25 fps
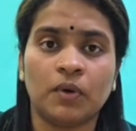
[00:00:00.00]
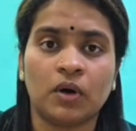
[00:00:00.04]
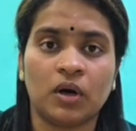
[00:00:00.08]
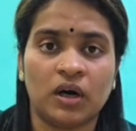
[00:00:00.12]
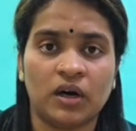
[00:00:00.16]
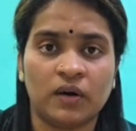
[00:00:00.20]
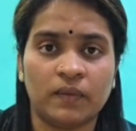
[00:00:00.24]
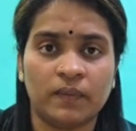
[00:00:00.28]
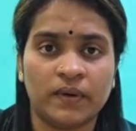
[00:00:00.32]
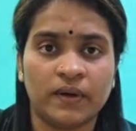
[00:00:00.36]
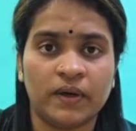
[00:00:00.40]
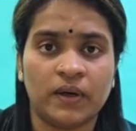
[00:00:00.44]

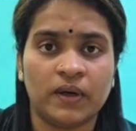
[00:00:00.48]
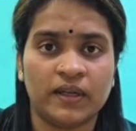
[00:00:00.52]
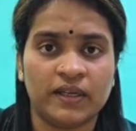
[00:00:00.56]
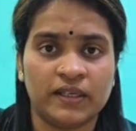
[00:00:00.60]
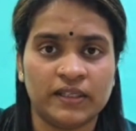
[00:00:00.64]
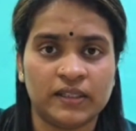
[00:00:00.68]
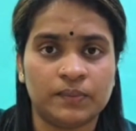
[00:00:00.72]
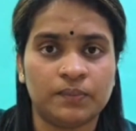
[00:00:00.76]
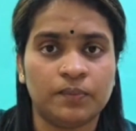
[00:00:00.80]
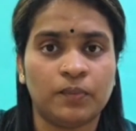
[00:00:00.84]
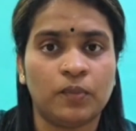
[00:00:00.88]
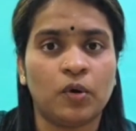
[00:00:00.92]
oven
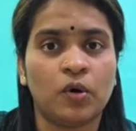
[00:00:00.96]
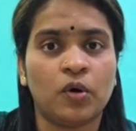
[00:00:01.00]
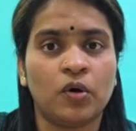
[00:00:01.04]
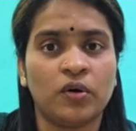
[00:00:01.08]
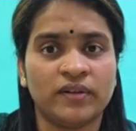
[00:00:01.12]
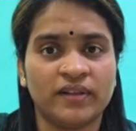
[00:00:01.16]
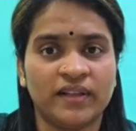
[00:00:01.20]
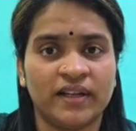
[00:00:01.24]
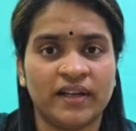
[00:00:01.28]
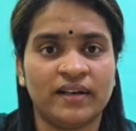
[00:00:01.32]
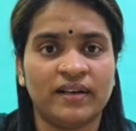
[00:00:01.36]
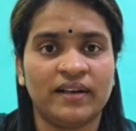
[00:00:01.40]
is more
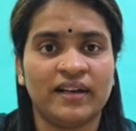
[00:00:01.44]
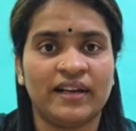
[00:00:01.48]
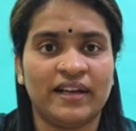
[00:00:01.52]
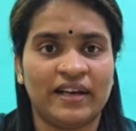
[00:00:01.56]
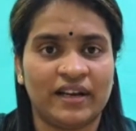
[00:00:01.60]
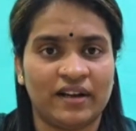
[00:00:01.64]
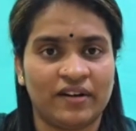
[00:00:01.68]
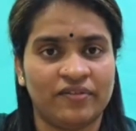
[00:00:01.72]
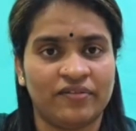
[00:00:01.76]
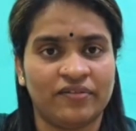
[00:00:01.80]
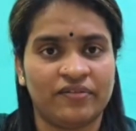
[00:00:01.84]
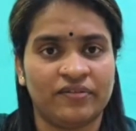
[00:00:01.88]
than
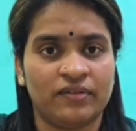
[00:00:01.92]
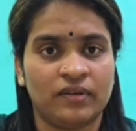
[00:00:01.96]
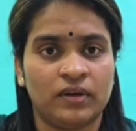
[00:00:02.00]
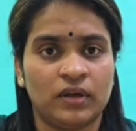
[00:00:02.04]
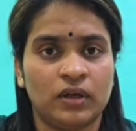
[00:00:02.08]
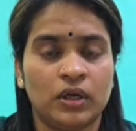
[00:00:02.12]
enough